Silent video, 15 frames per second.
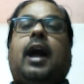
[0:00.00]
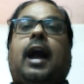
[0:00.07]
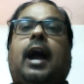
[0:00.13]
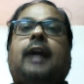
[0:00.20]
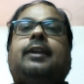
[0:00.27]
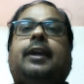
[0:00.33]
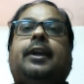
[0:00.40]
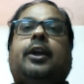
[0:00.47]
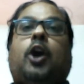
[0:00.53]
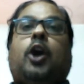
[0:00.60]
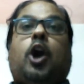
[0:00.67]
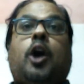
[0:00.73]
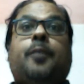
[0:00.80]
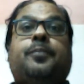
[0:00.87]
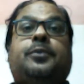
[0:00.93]
at an
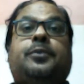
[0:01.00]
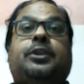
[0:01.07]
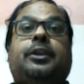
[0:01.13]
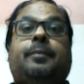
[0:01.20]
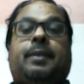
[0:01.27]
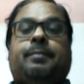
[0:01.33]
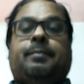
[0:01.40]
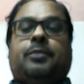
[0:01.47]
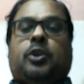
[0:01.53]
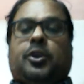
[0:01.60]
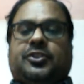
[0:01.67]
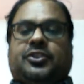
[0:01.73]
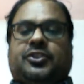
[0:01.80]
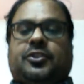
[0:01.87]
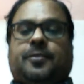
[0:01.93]
optimum cost.